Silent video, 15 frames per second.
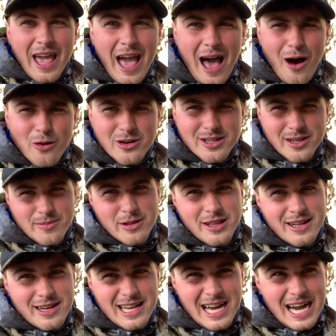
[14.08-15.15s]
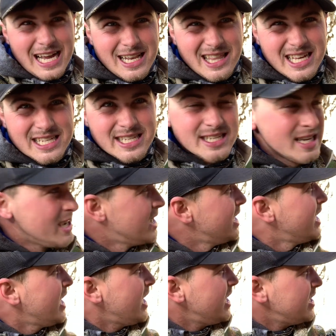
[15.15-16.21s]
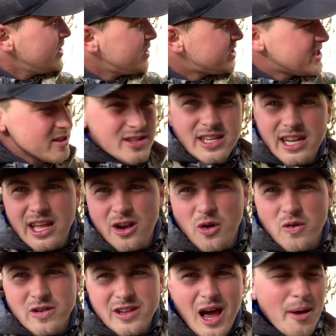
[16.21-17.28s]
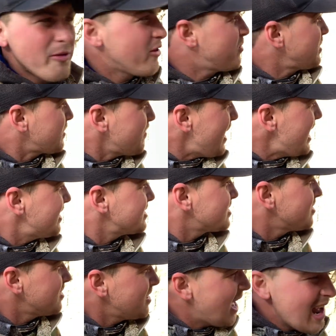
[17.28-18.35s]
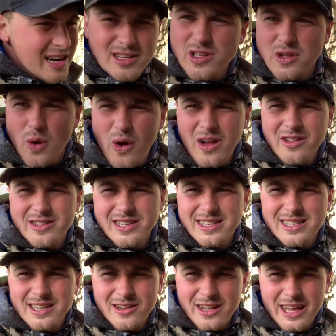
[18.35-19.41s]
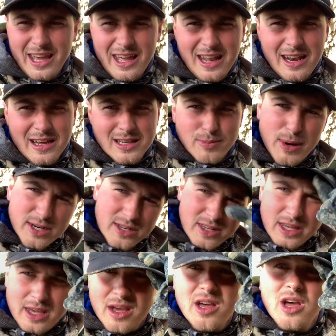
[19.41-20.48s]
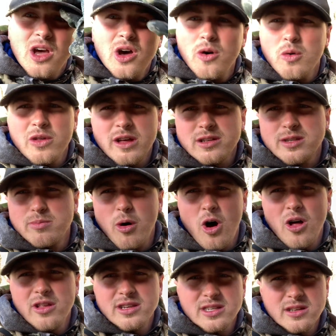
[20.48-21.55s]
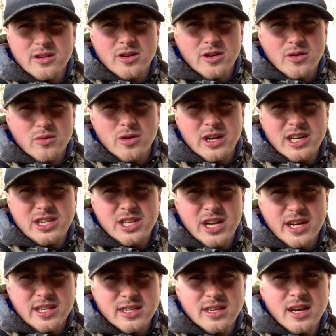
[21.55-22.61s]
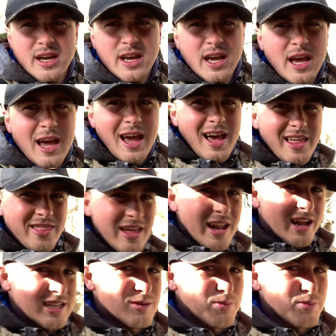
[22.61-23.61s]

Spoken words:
cow or something that died in this, and it silted in over top of it. I'm like, man, that's a lot of soil to silt in, especially with how small this little ridge is. And then I